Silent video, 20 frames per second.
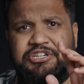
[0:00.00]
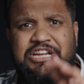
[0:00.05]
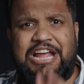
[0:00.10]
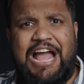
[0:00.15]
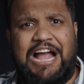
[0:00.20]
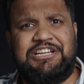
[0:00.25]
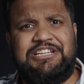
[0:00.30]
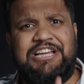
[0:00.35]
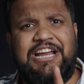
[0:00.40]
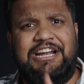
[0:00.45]
She
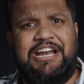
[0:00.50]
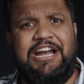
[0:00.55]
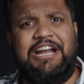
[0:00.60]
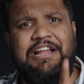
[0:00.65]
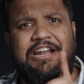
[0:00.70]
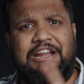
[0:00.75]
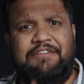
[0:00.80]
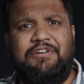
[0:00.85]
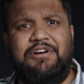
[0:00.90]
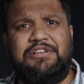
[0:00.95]
actually did
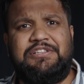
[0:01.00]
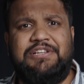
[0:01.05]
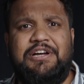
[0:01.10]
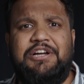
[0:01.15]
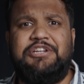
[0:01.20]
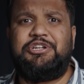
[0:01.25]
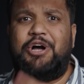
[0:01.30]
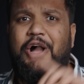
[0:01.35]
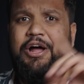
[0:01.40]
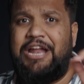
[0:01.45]
a reverse
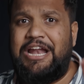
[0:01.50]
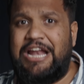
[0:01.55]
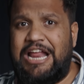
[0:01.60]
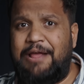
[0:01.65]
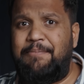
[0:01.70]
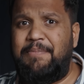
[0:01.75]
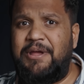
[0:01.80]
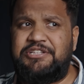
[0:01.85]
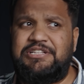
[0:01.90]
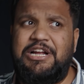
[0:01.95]
search on an
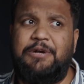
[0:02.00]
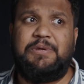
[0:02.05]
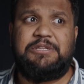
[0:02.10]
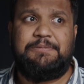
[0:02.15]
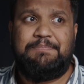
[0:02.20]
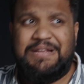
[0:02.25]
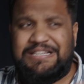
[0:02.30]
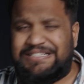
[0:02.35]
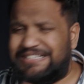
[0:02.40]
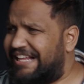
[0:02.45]
image that
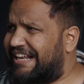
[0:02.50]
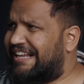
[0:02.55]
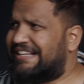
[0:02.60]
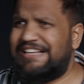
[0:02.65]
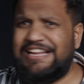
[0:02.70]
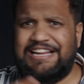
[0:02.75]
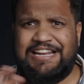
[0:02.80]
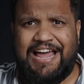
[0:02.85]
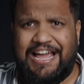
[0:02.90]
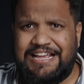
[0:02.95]
was
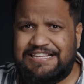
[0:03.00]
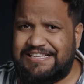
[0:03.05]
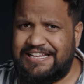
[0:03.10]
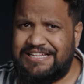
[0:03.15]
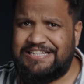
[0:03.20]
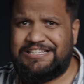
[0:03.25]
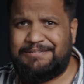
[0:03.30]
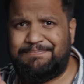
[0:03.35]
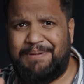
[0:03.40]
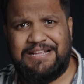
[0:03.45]
mysteriously
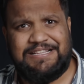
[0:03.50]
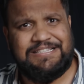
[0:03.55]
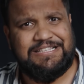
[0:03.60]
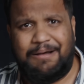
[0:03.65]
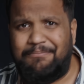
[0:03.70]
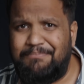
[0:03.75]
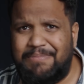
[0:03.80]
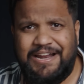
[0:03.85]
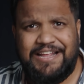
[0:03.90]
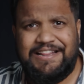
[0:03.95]
licensed by
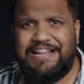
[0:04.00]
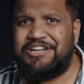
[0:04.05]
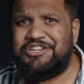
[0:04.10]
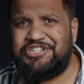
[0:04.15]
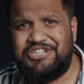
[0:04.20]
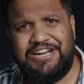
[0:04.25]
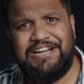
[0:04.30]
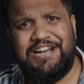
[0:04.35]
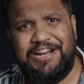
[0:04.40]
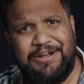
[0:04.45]
somebody that
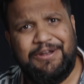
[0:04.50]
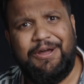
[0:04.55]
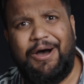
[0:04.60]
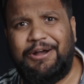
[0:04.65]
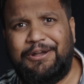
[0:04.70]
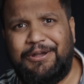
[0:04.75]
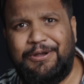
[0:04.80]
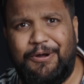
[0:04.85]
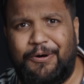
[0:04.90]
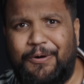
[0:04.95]
she did
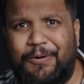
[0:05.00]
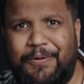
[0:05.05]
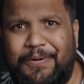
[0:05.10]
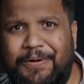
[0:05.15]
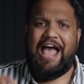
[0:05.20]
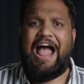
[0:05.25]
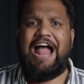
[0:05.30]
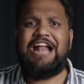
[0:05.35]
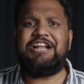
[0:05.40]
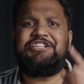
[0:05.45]
not know.
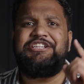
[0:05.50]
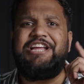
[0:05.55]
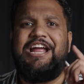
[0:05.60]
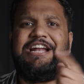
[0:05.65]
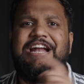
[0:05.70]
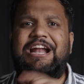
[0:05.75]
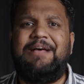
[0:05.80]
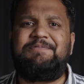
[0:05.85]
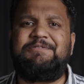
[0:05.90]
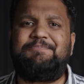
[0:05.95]
And she
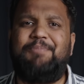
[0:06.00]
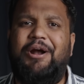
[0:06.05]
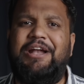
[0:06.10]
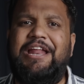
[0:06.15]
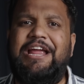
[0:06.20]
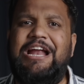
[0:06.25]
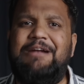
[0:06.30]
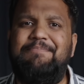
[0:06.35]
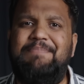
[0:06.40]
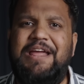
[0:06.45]
ended up
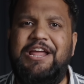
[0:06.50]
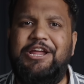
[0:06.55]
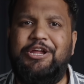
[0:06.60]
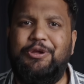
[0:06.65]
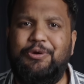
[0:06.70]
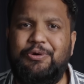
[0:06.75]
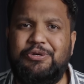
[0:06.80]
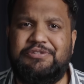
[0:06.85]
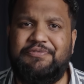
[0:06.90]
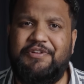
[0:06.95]
spotting it being
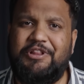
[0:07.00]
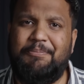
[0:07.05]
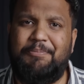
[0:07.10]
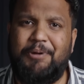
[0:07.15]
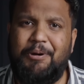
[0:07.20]
used for the